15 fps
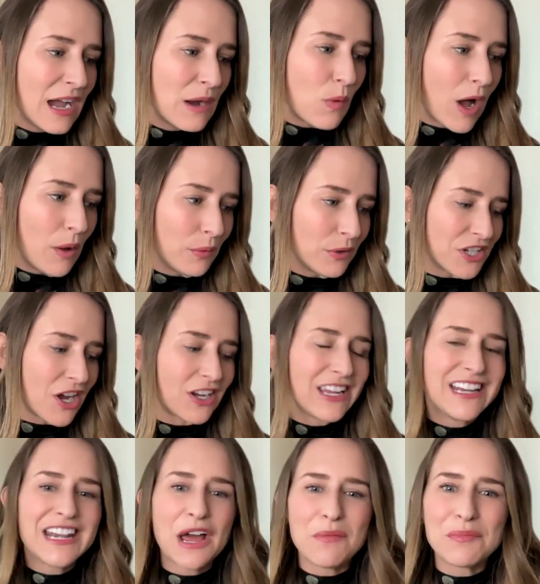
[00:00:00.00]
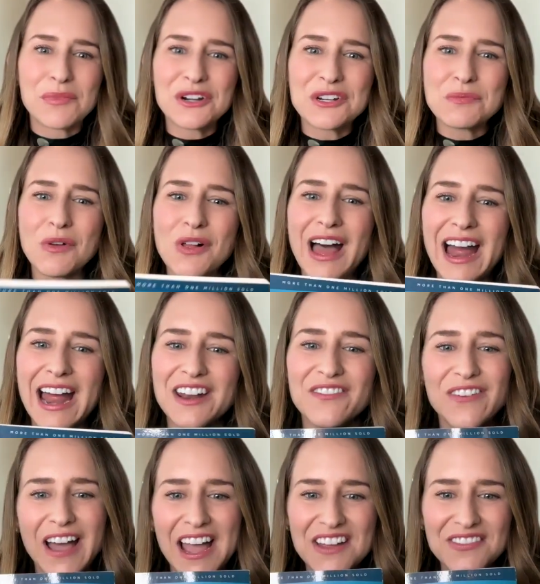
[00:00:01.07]
And while we're talking numbers, we'll
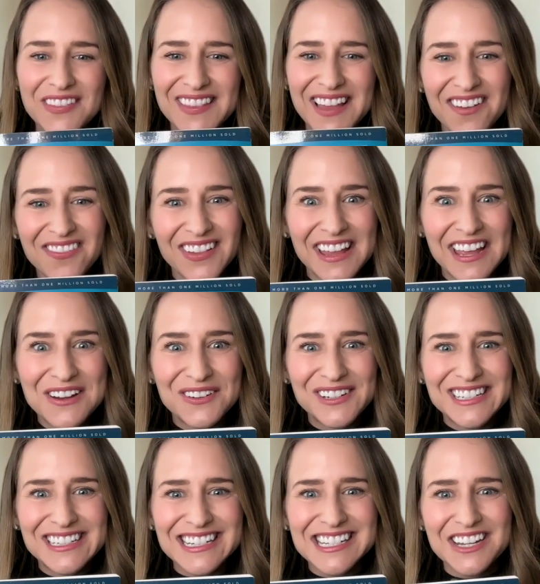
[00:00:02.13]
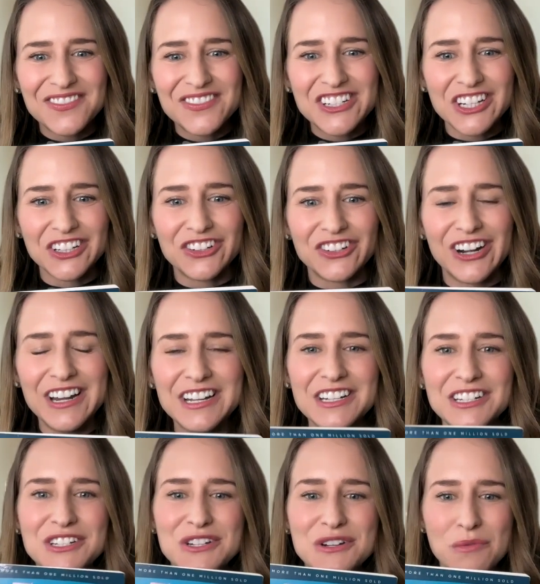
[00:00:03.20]
add 5 love languages of children
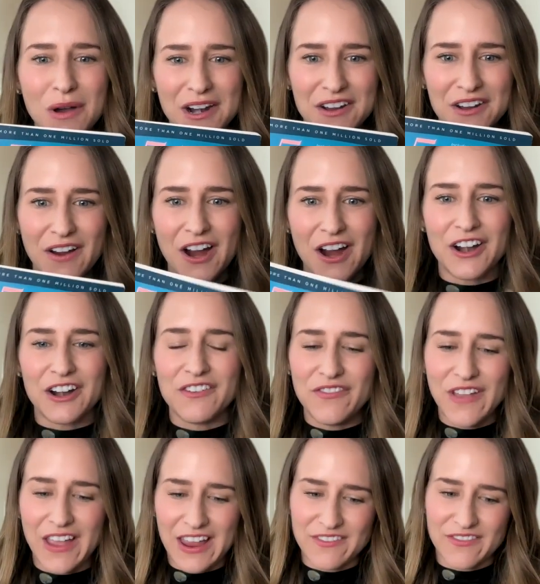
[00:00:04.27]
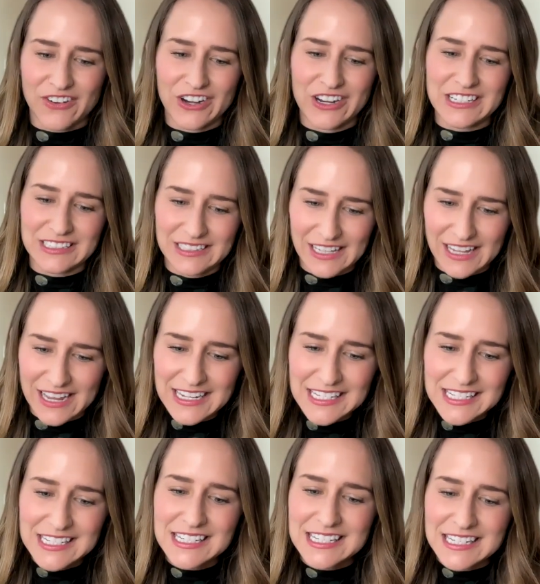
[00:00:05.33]
to one of our favorite
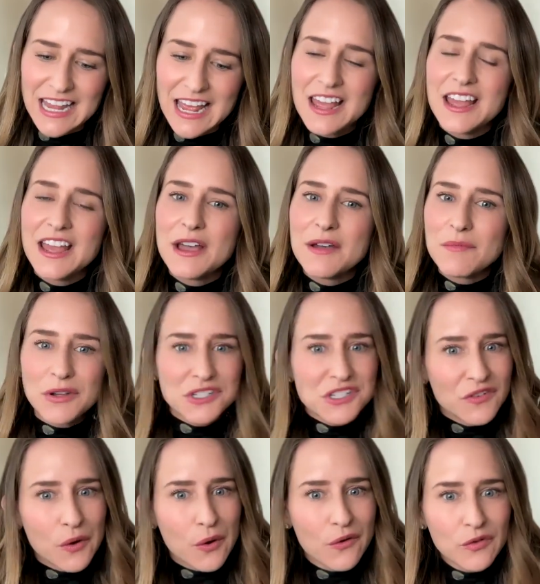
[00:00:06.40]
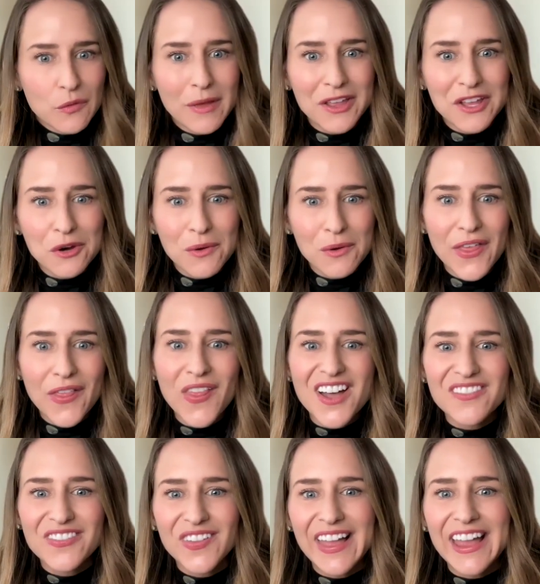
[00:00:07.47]
lists. Most of you are familiar with the
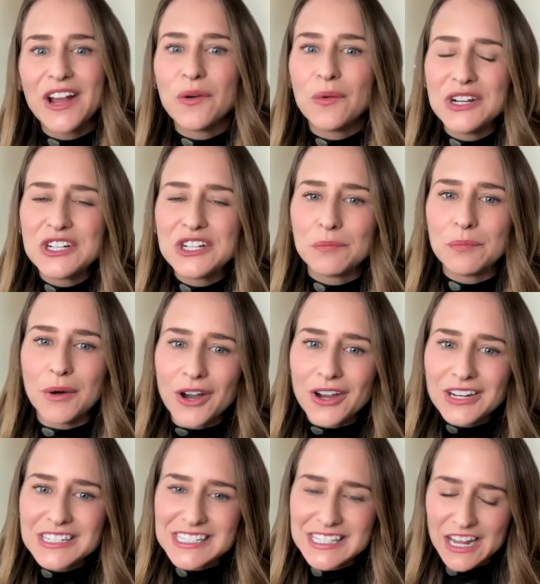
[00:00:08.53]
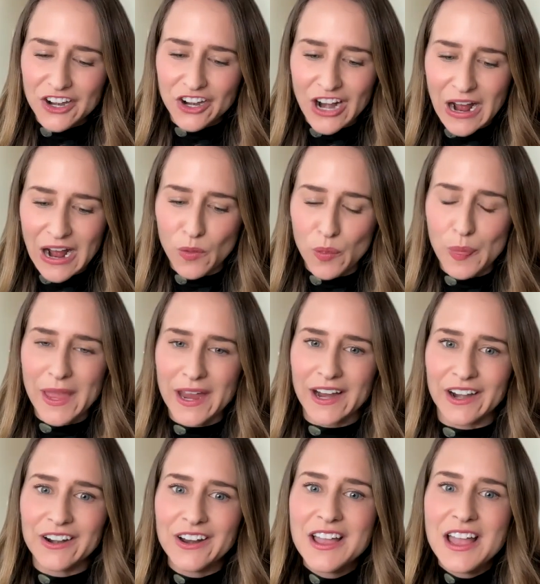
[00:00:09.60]
love language books that are out
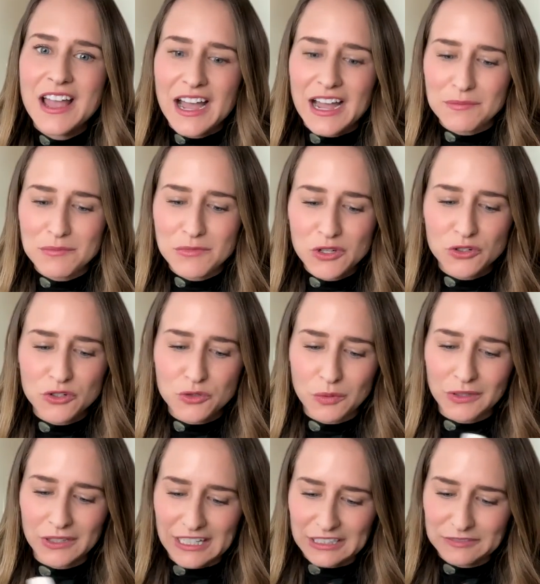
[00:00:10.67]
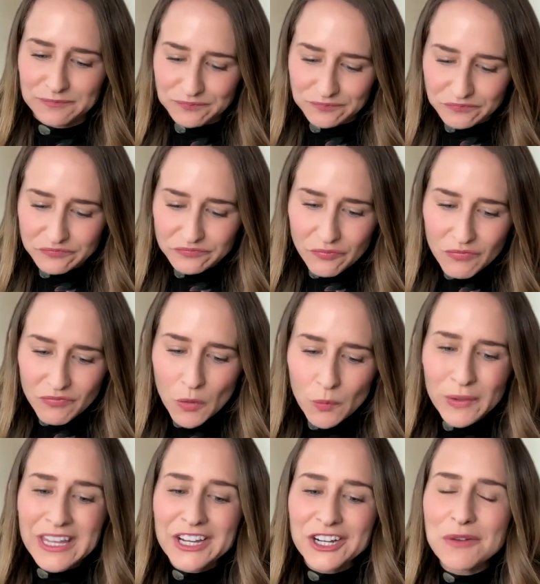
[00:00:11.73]
there. Usually,
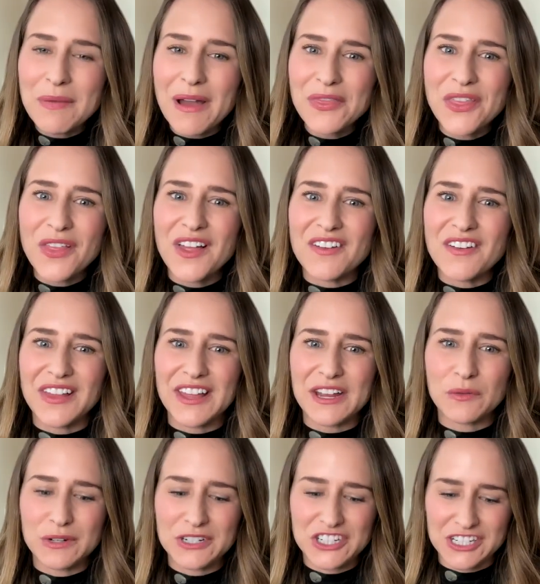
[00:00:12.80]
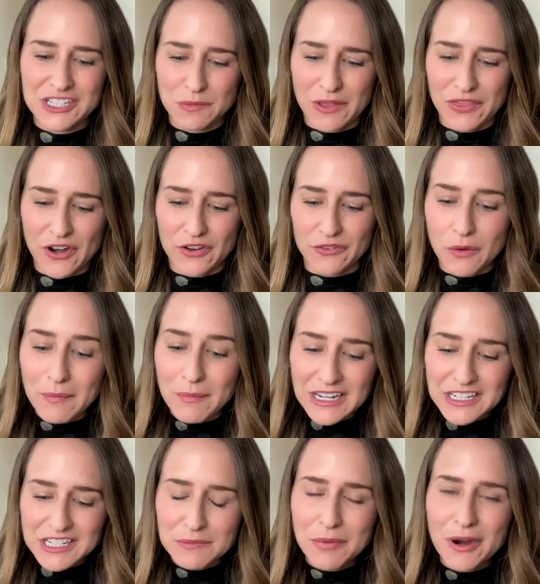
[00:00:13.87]
we hear about the love languages with our
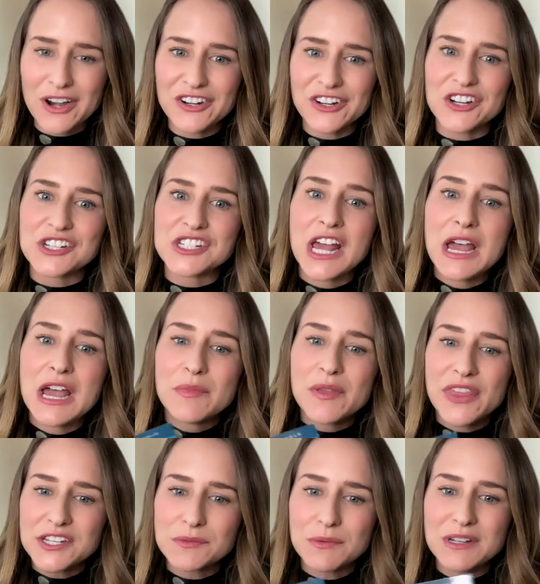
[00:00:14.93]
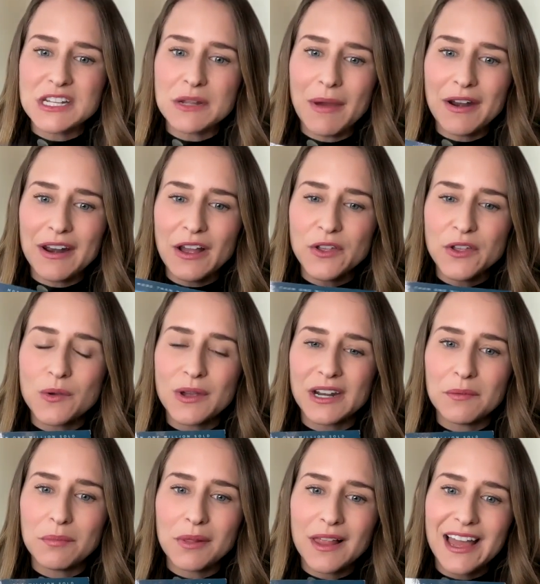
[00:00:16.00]
romantic partners, but this one's about how you can
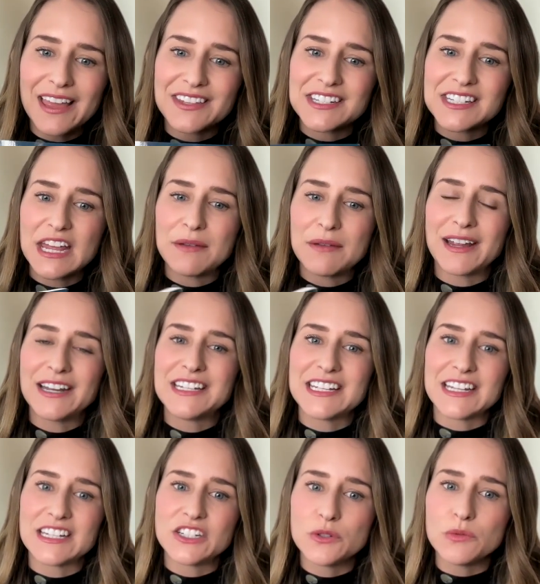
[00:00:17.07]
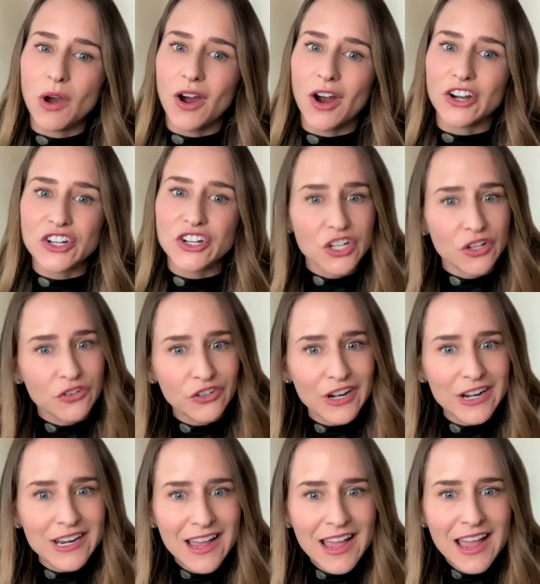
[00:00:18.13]
apply the same idea to our children.